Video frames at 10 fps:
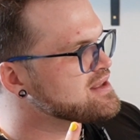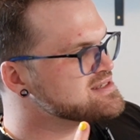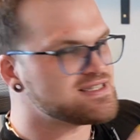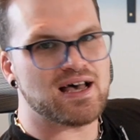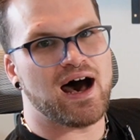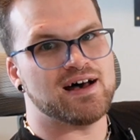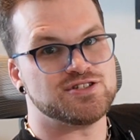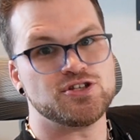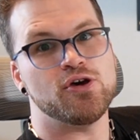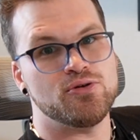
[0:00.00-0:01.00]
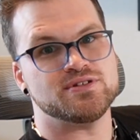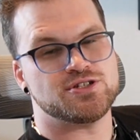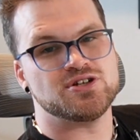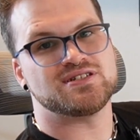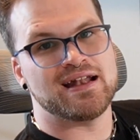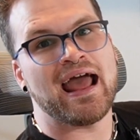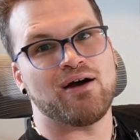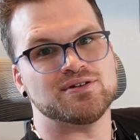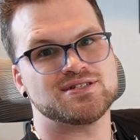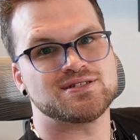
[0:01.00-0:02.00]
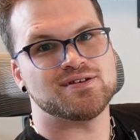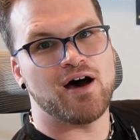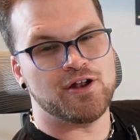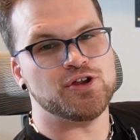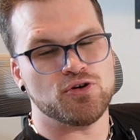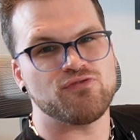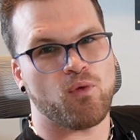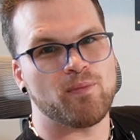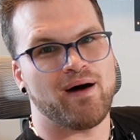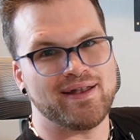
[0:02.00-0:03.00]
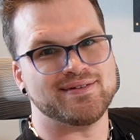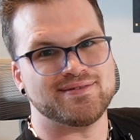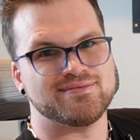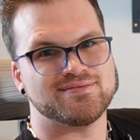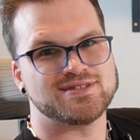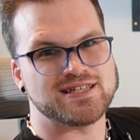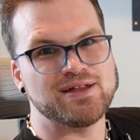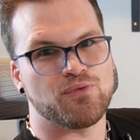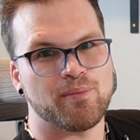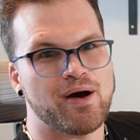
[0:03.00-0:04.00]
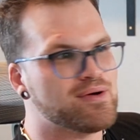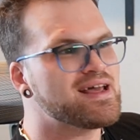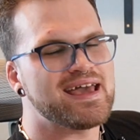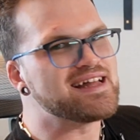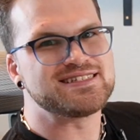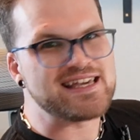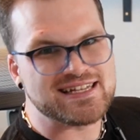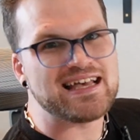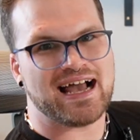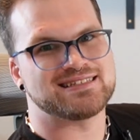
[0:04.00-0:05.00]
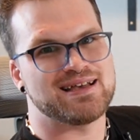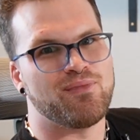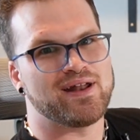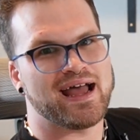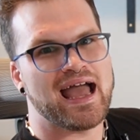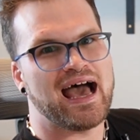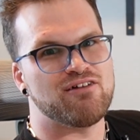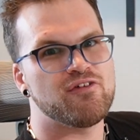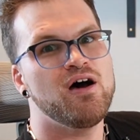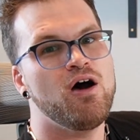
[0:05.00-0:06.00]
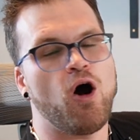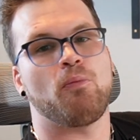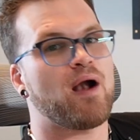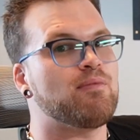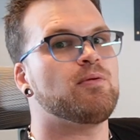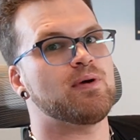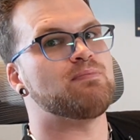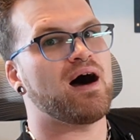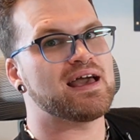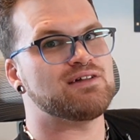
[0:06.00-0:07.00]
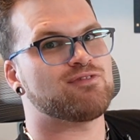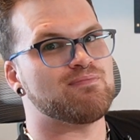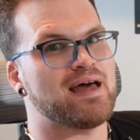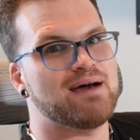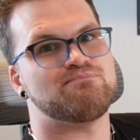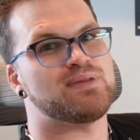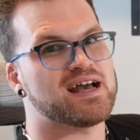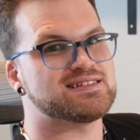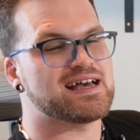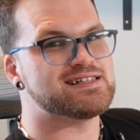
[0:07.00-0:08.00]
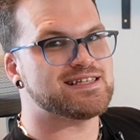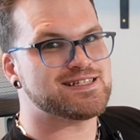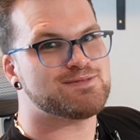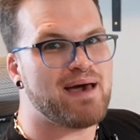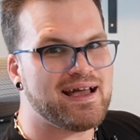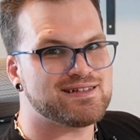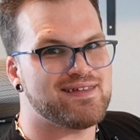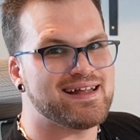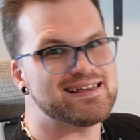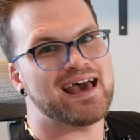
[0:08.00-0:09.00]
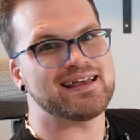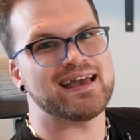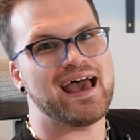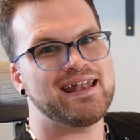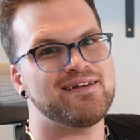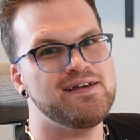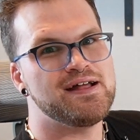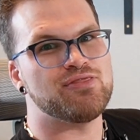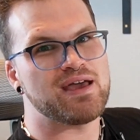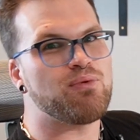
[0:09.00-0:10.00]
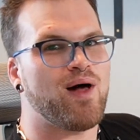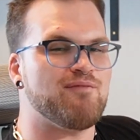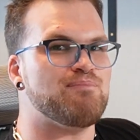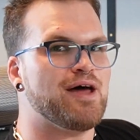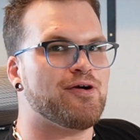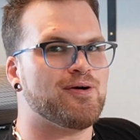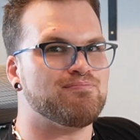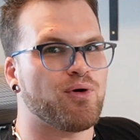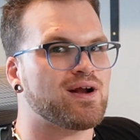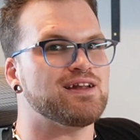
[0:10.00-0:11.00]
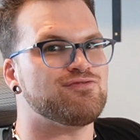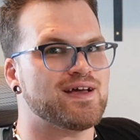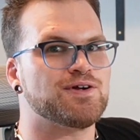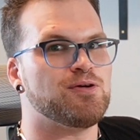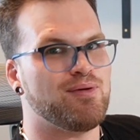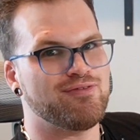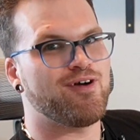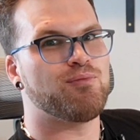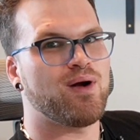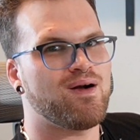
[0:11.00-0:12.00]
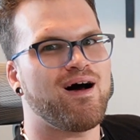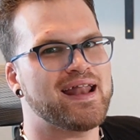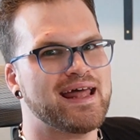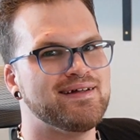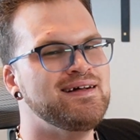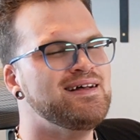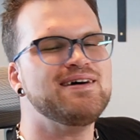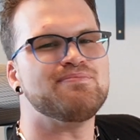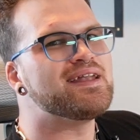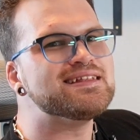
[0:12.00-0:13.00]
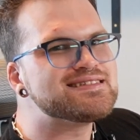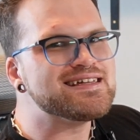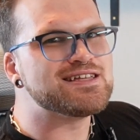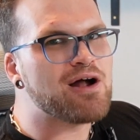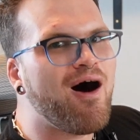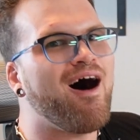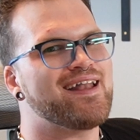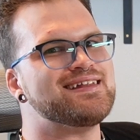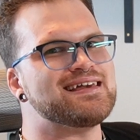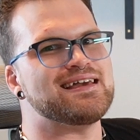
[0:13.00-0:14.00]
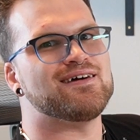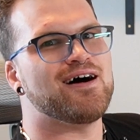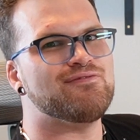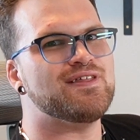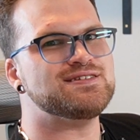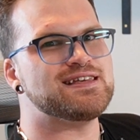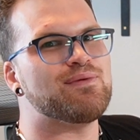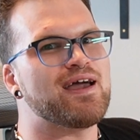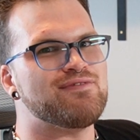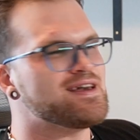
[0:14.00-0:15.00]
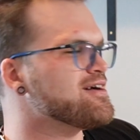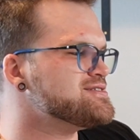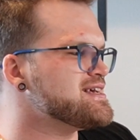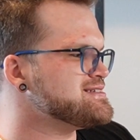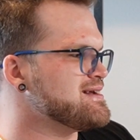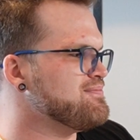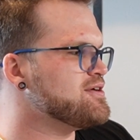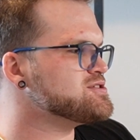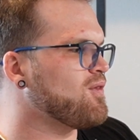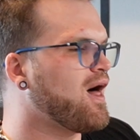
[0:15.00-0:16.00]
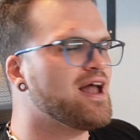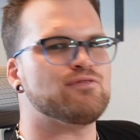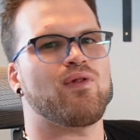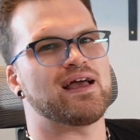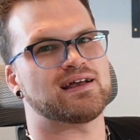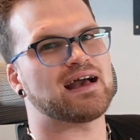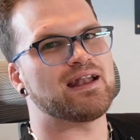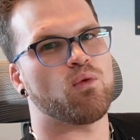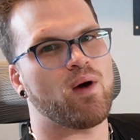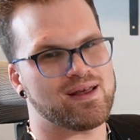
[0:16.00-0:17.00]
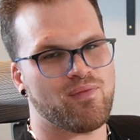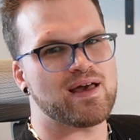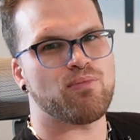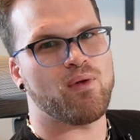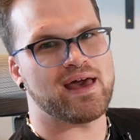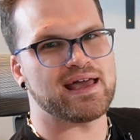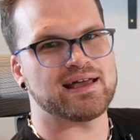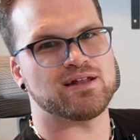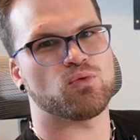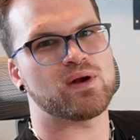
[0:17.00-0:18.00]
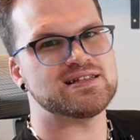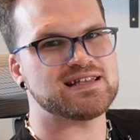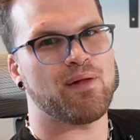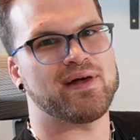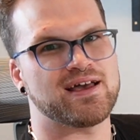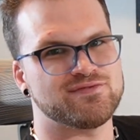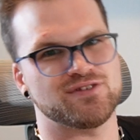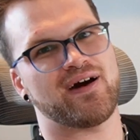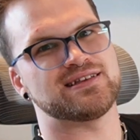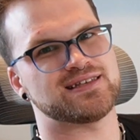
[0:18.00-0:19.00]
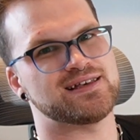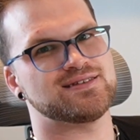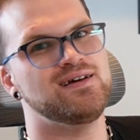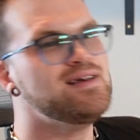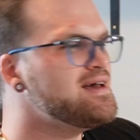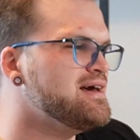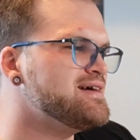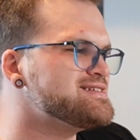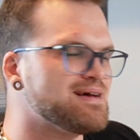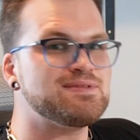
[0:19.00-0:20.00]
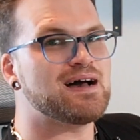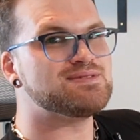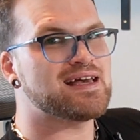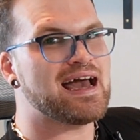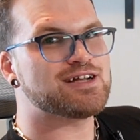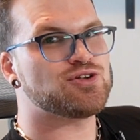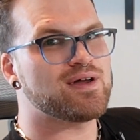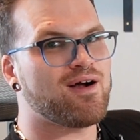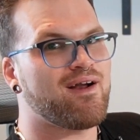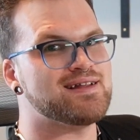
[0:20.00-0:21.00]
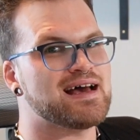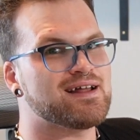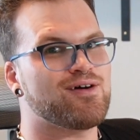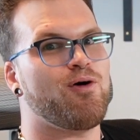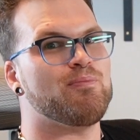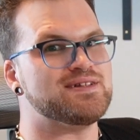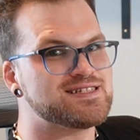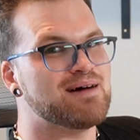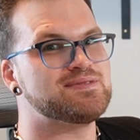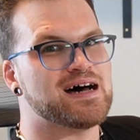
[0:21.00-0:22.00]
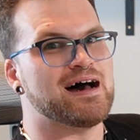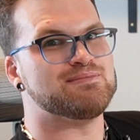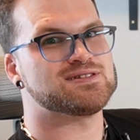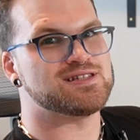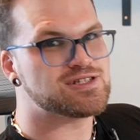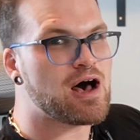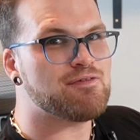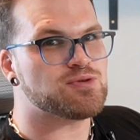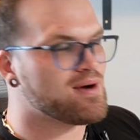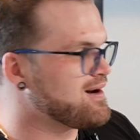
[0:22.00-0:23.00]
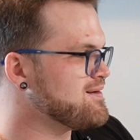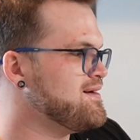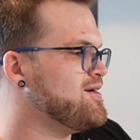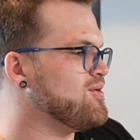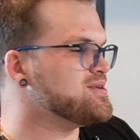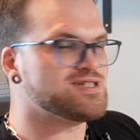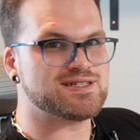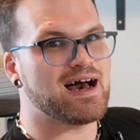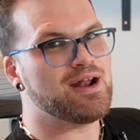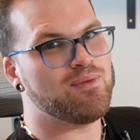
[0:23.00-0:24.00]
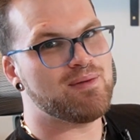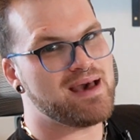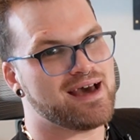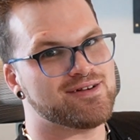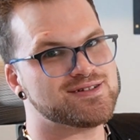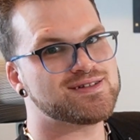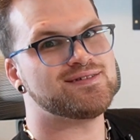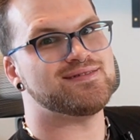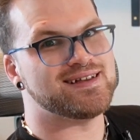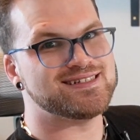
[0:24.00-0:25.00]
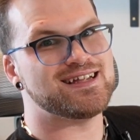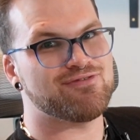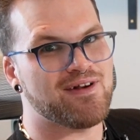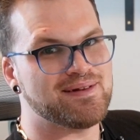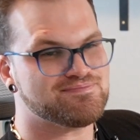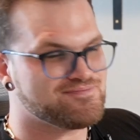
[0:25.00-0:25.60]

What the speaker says: Zooz just announced a new 4-button scene remote. It's the exact same one I have. I'll probably buy it from them because I suspect that yet again they will have better, more configurable firmware on it. But it's an oddity of the Z-Wave ecosystem. There's a lot of like kind of white labeling and reselling of devices. Sometimes they actually are identical, but sometimes the software, which is kind of what matters, is different.